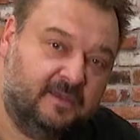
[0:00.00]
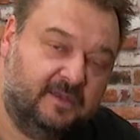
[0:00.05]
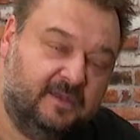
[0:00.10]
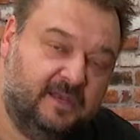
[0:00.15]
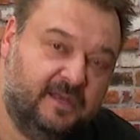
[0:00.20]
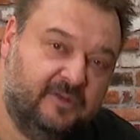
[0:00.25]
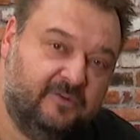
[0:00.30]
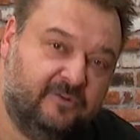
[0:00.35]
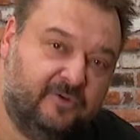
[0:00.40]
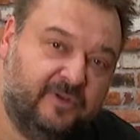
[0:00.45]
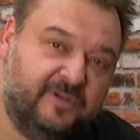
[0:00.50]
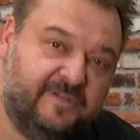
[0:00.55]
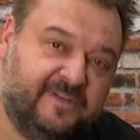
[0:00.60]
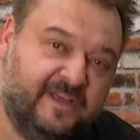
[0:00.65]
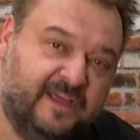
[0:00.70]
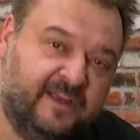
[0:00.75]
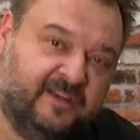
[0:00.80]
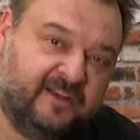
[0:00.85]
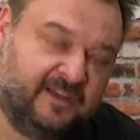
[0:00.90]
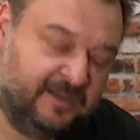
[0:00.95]
You fit the
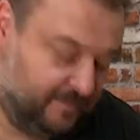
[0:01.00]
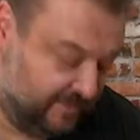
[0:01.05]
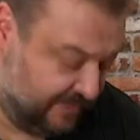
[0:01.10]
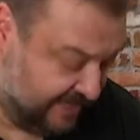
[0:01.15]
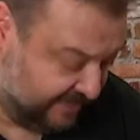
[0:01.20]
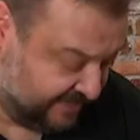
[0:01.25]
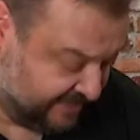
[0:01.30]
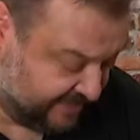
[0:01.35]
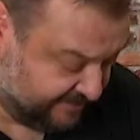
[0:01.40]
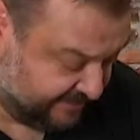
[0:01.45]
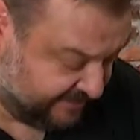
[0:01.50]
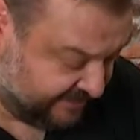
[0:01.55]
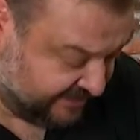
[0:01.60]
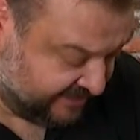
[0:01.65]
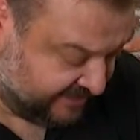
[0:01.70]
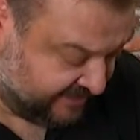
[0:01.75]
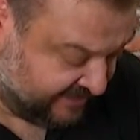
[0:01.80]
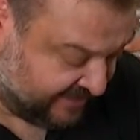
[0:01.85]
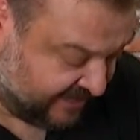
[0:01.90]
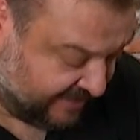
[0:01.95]
new timing belt in a
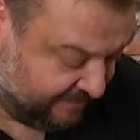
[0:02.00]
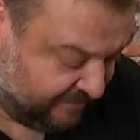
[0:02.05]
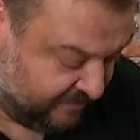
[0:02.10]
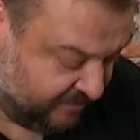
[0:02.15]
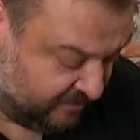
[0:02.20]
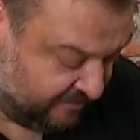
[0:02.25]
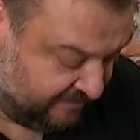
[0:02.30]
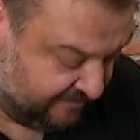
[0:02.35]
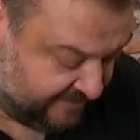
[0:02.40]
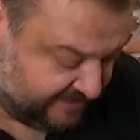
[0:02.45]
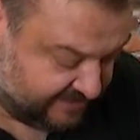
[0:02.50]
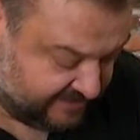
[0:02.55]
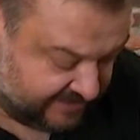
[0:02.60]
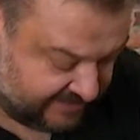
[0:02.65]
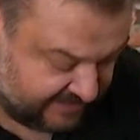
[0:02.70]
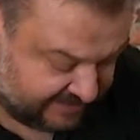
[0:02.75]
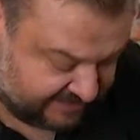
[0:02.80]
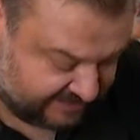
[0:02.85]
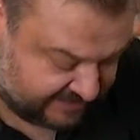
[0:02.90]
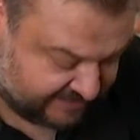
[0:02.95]
clockwise direction,